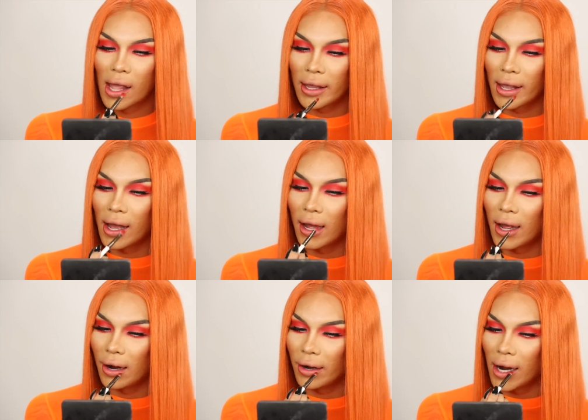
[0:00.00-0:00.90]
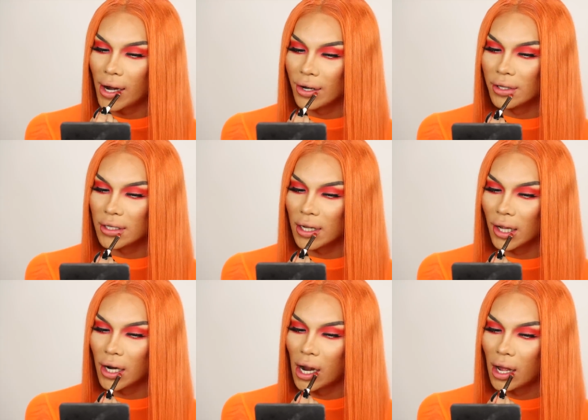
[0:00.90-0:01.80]
Yeah, I knew this
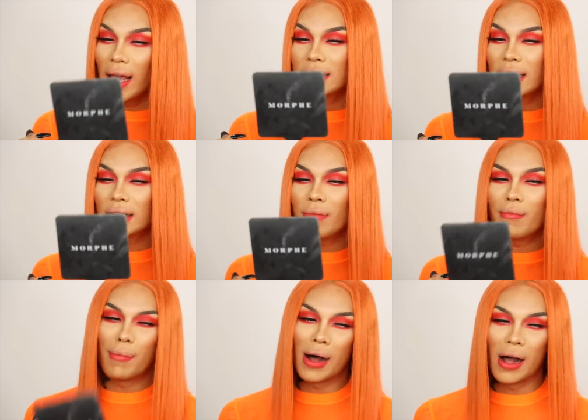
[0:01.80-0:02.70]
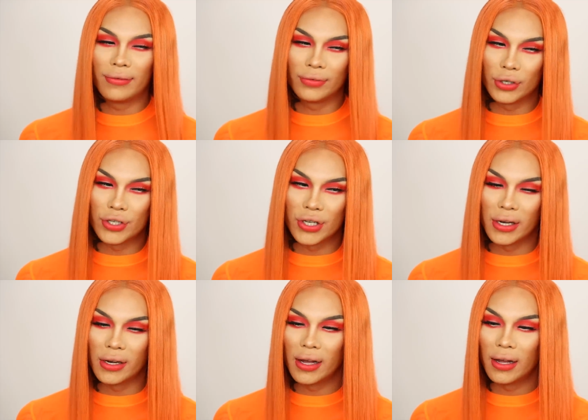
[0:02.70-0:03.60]
color. It's like the mom
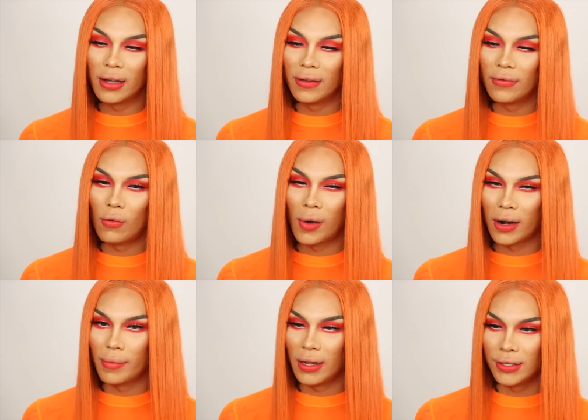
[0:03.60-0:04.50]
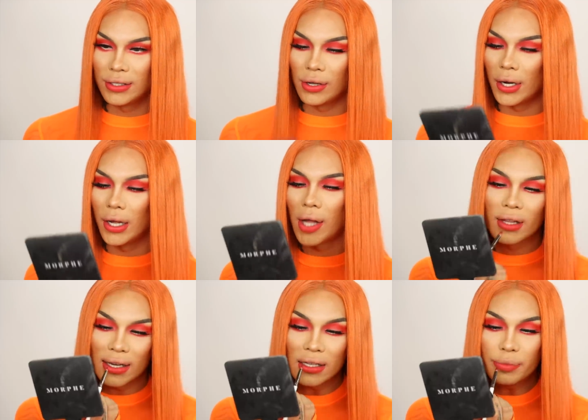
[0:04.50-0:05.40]
version of Watermelon Soda.
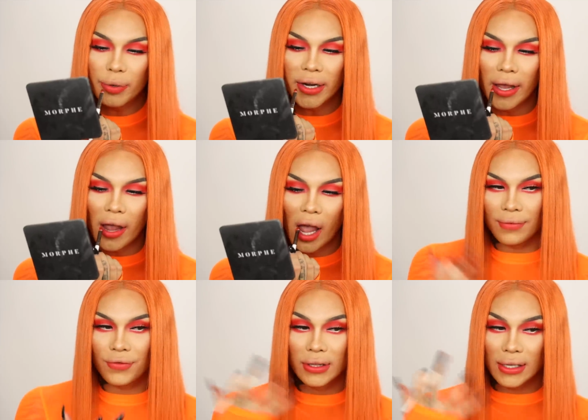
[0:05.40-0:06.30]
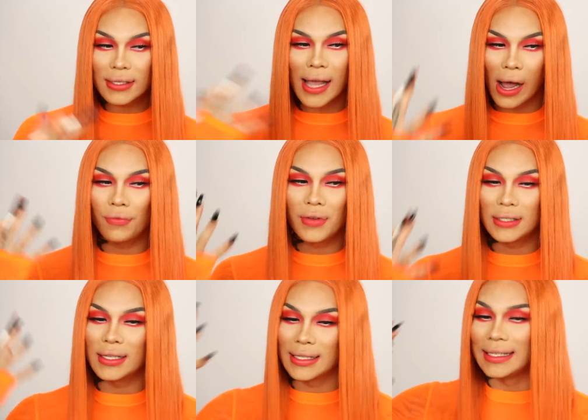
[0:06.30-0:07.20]
Like it's pretty. For this outfit
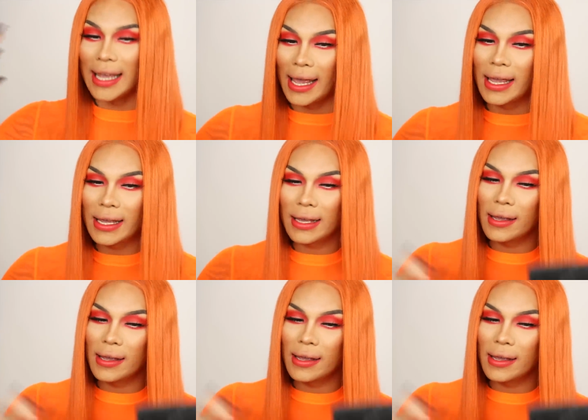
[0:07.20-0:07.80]
today,